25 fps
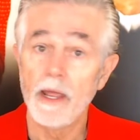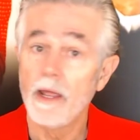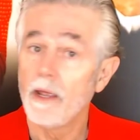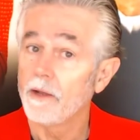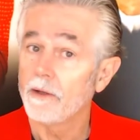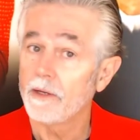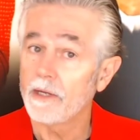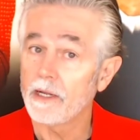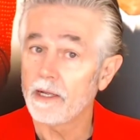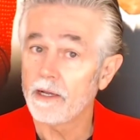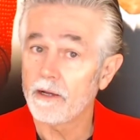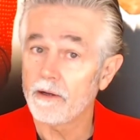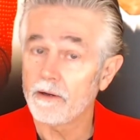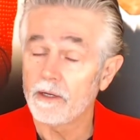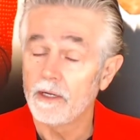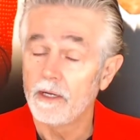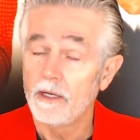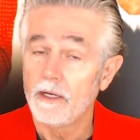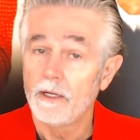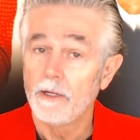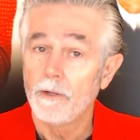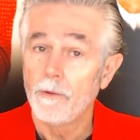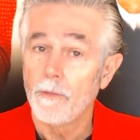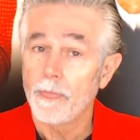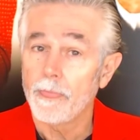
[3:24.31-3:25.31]
Now,
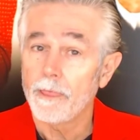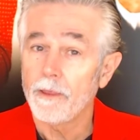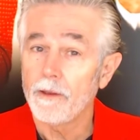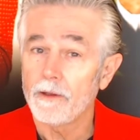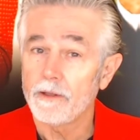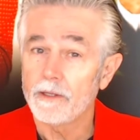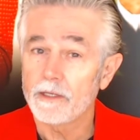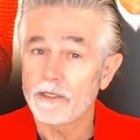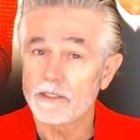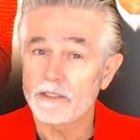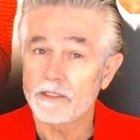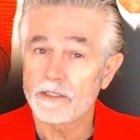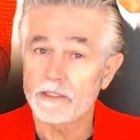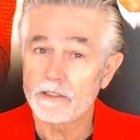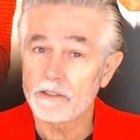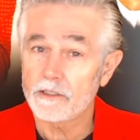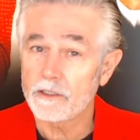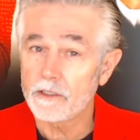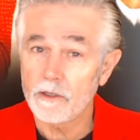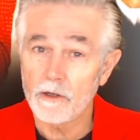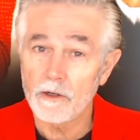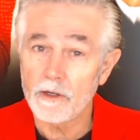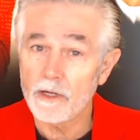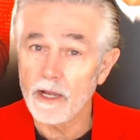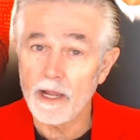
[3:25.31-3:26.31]
you know,
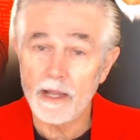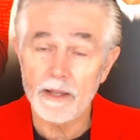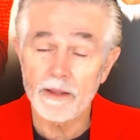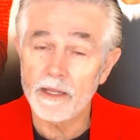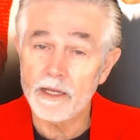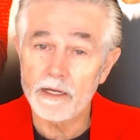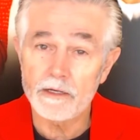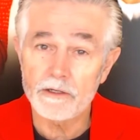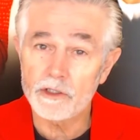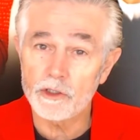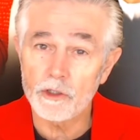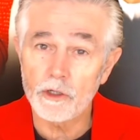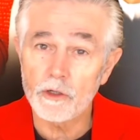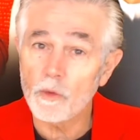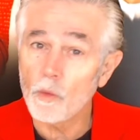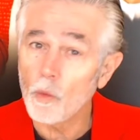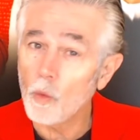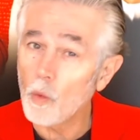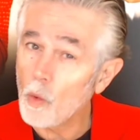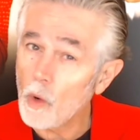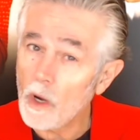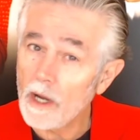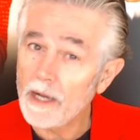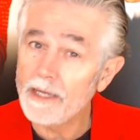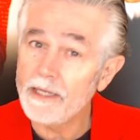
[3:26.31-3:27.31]
there are certain
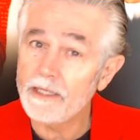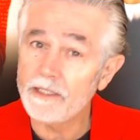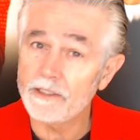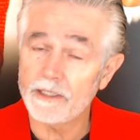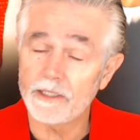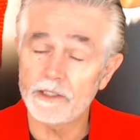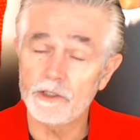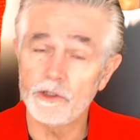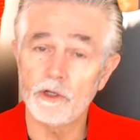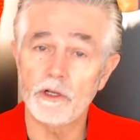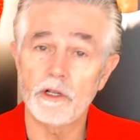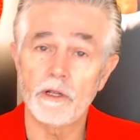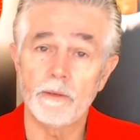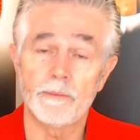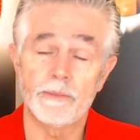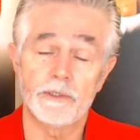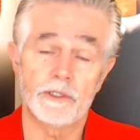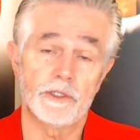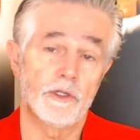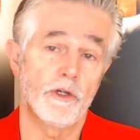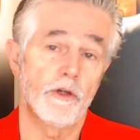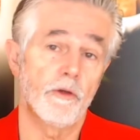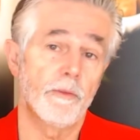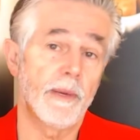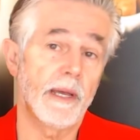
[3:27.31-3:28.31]
ways that you can
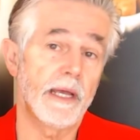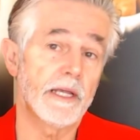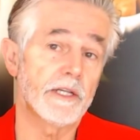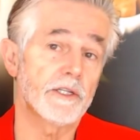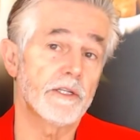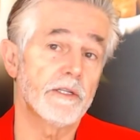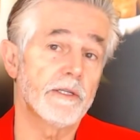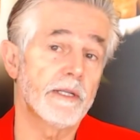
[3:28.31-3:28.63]
pursue passion.